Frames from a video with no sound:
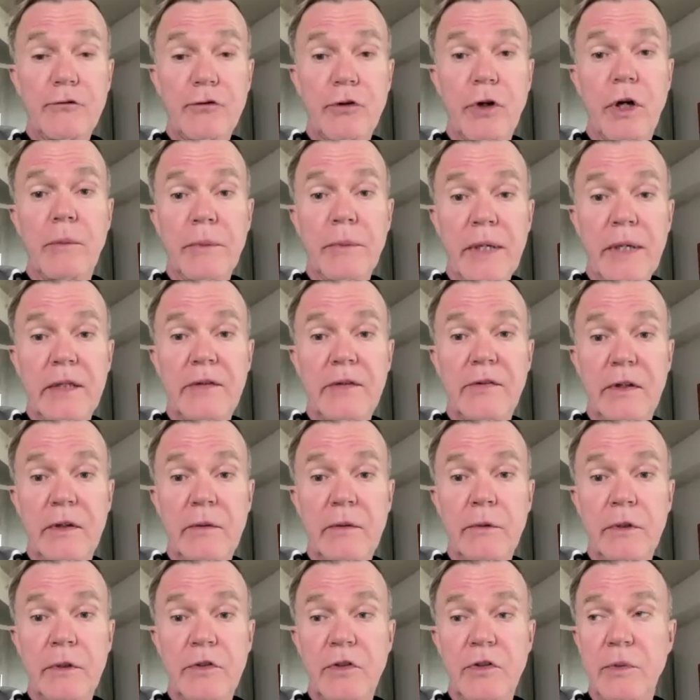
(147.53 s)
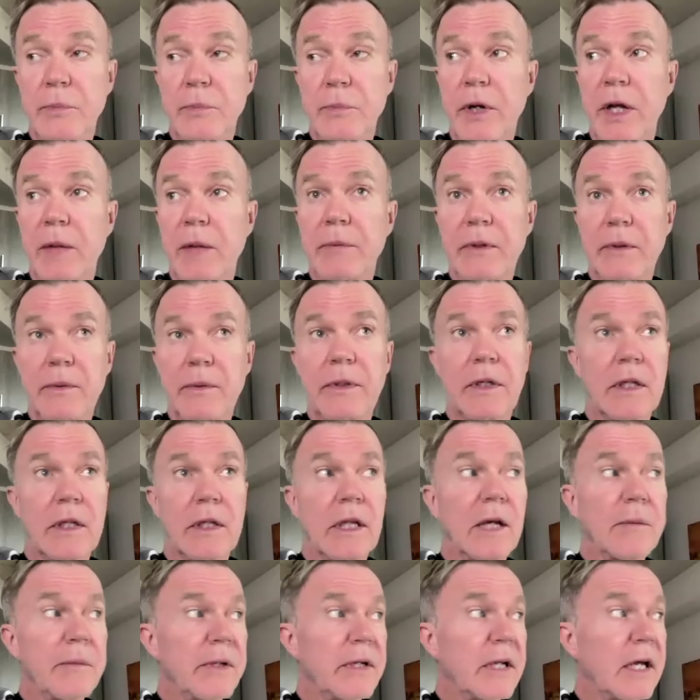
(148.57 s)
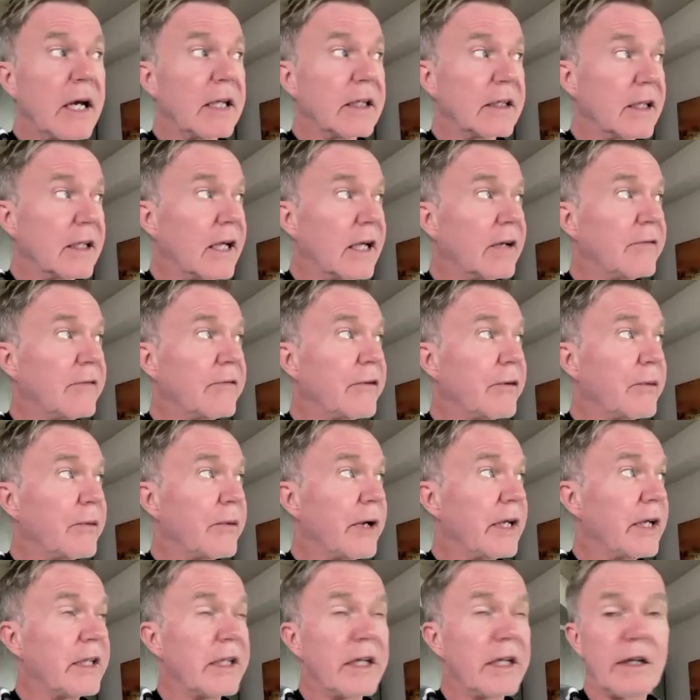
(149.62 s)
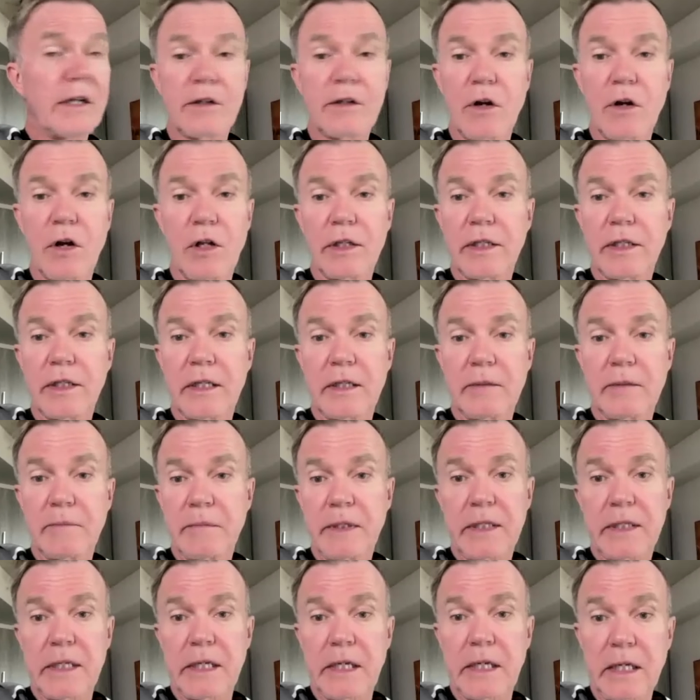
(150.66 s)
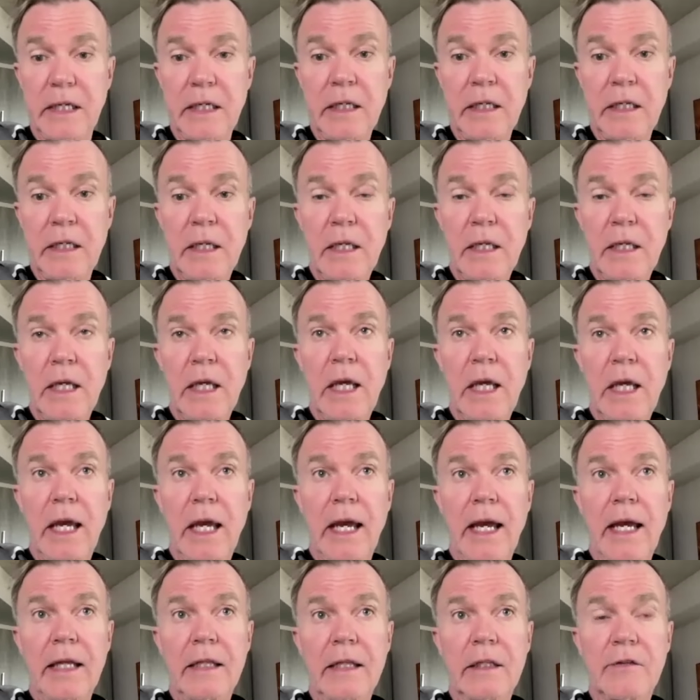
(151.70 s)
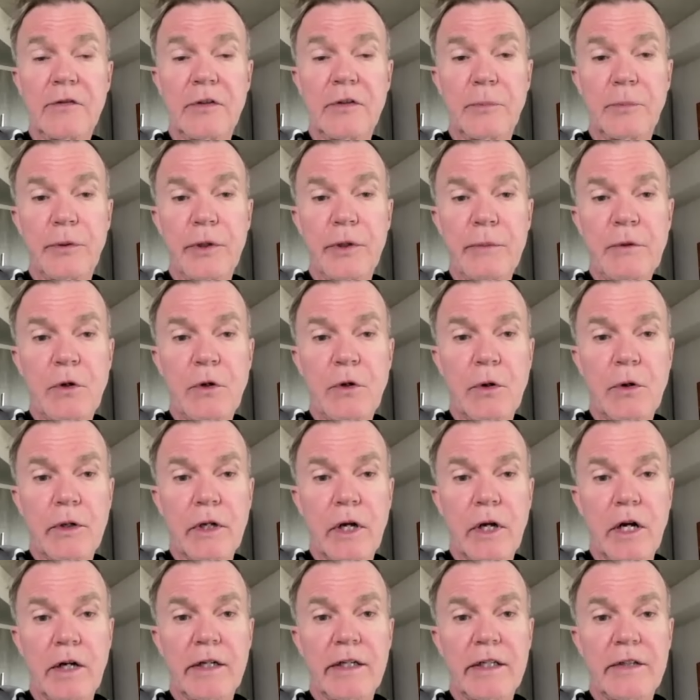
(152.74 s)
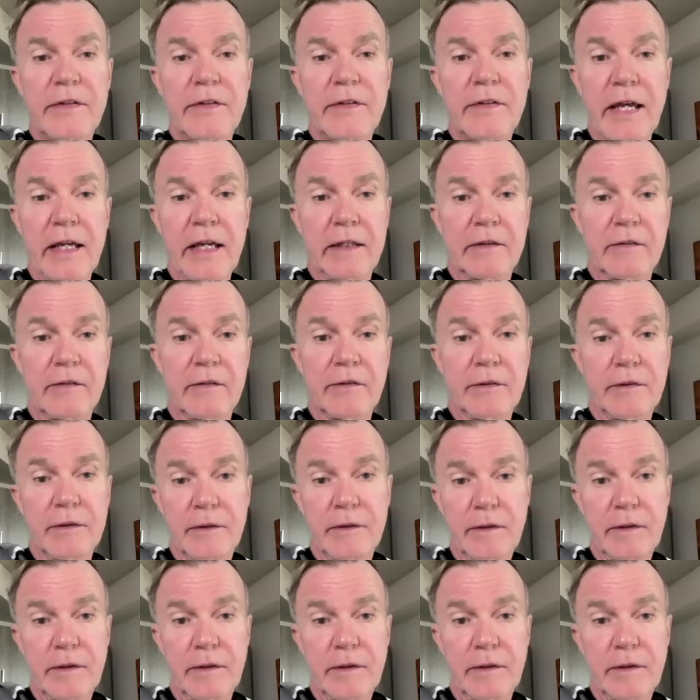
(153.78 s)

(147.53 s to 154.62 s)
Trump gets in, which he probably will, I mean, I love the way they're calling him the king, and the Supreme Court are his hands.